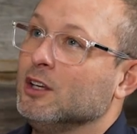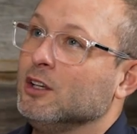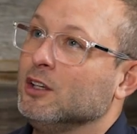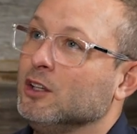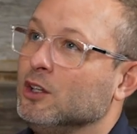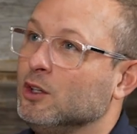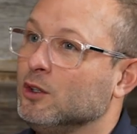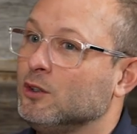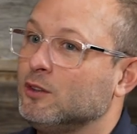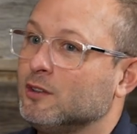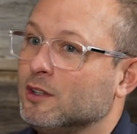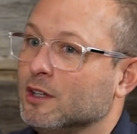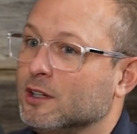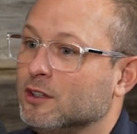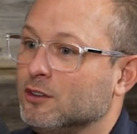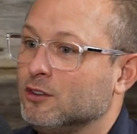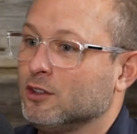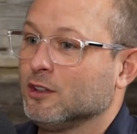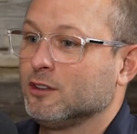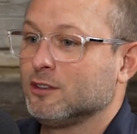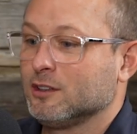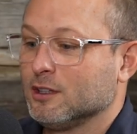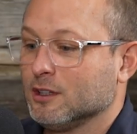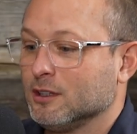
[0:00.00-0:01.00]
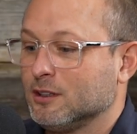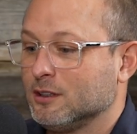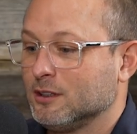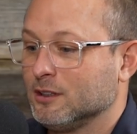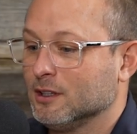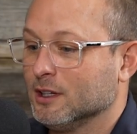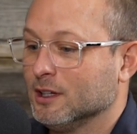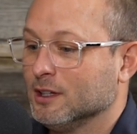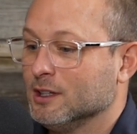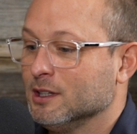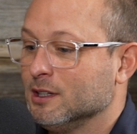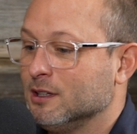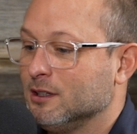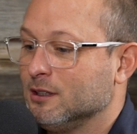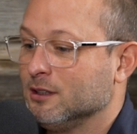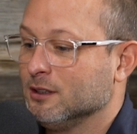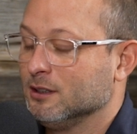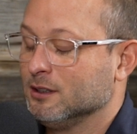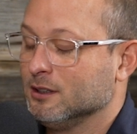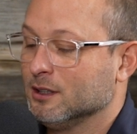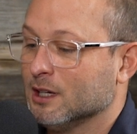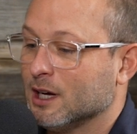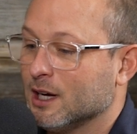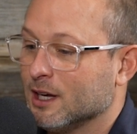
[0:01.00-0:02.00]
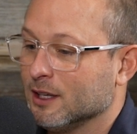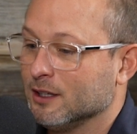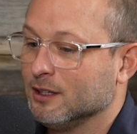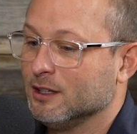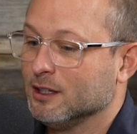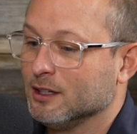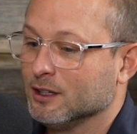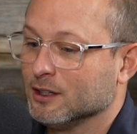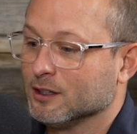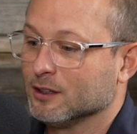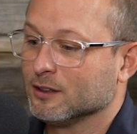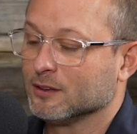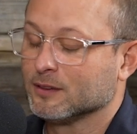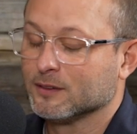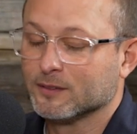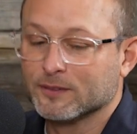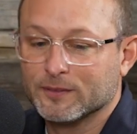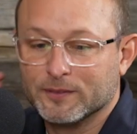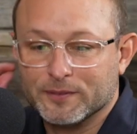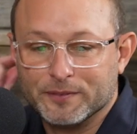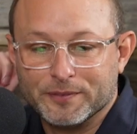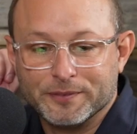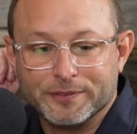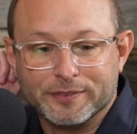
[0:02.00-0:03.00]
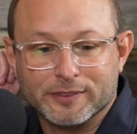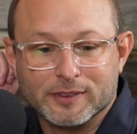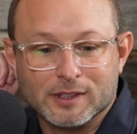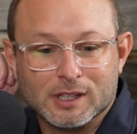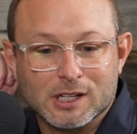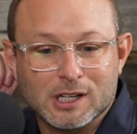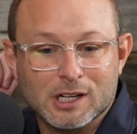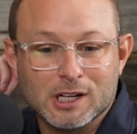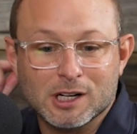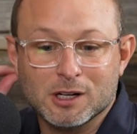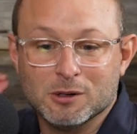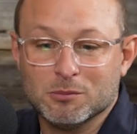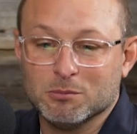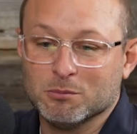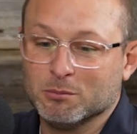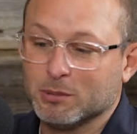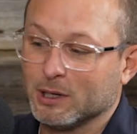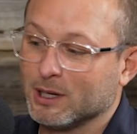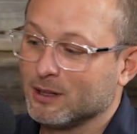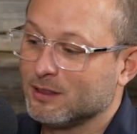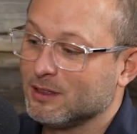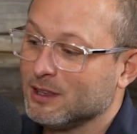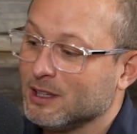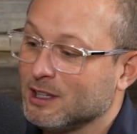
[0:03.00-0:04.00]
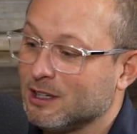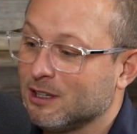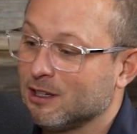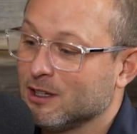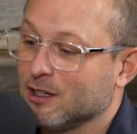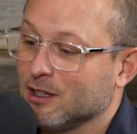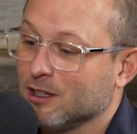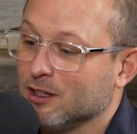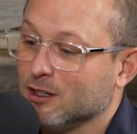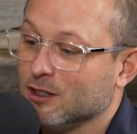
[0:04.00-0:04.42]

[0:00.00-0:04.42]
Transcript: you said just a nod there, but I think